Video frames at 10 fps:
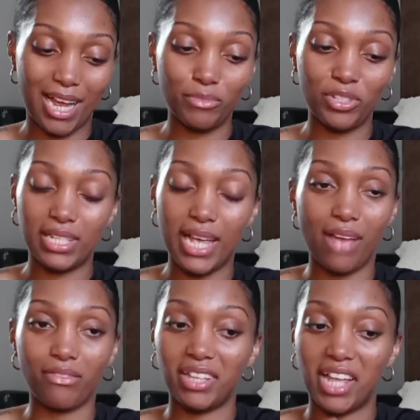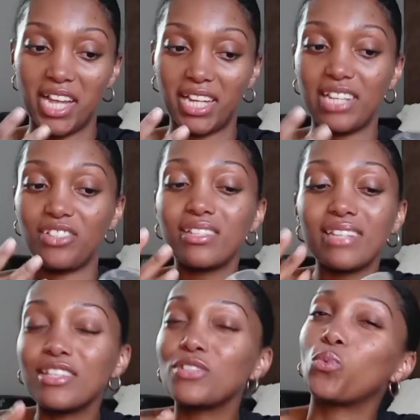I'm just having like, it's
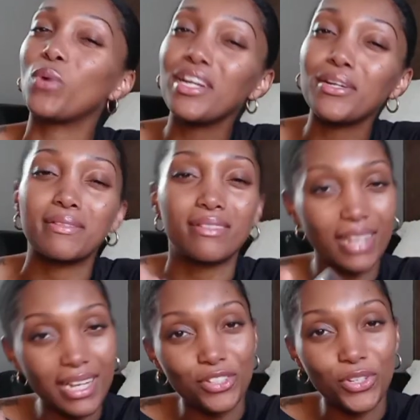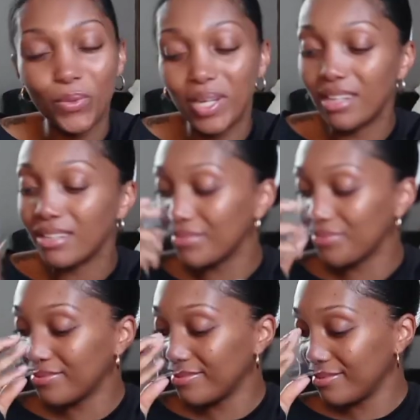just got this weird scent to it.
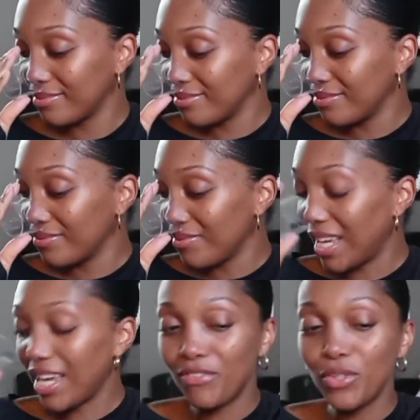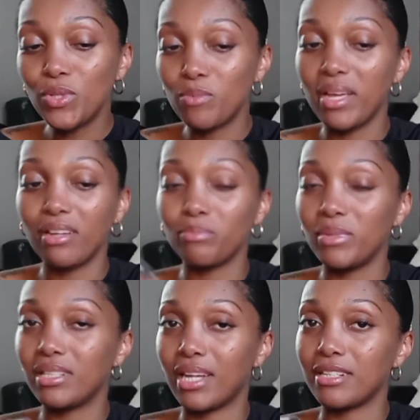If you smelled
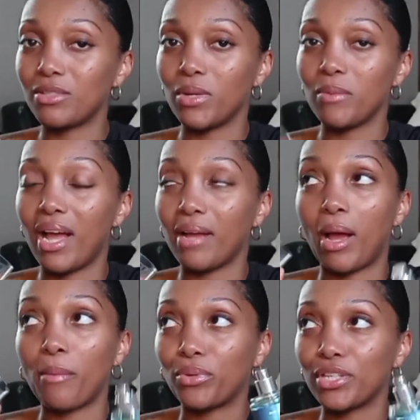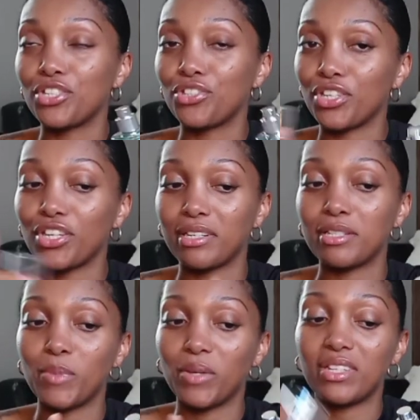Midnight Swim, I'm, I'm pretty sure you're going
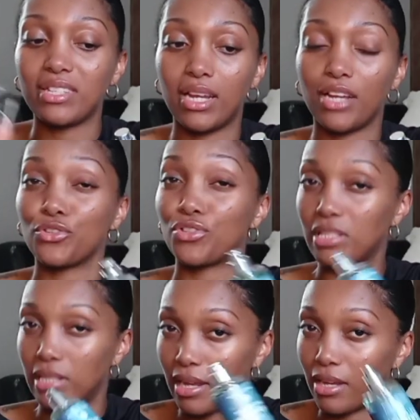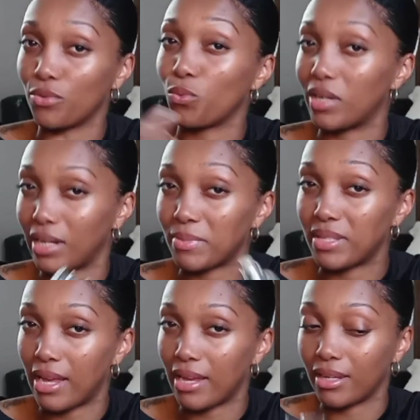to smell this and understand what I'm
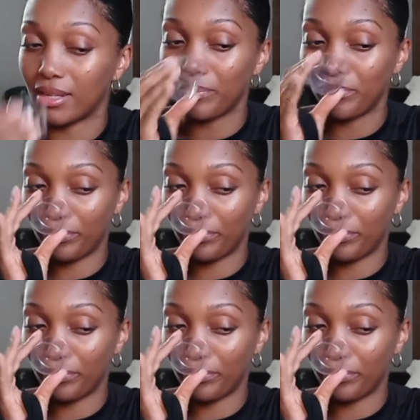saying